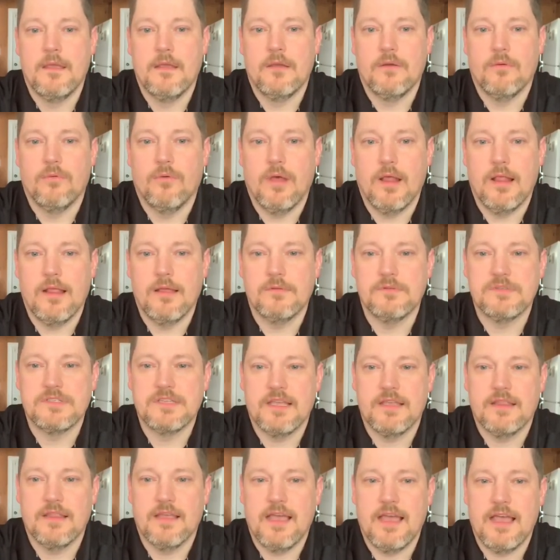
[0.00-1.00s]
While I was
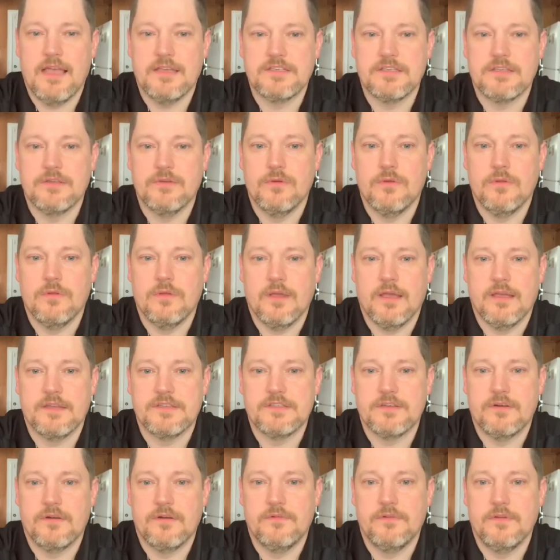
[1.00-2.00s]
at the high school, I
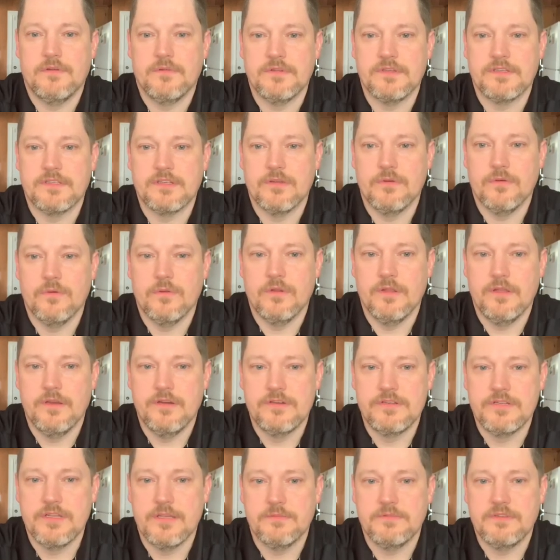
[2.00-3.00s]
served on the school
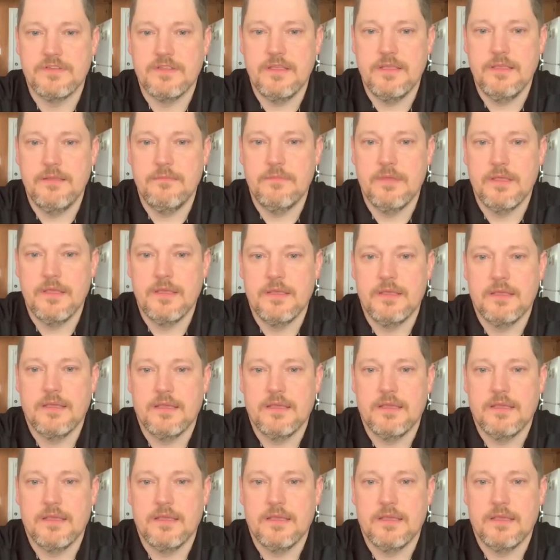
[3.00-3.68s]
leadership team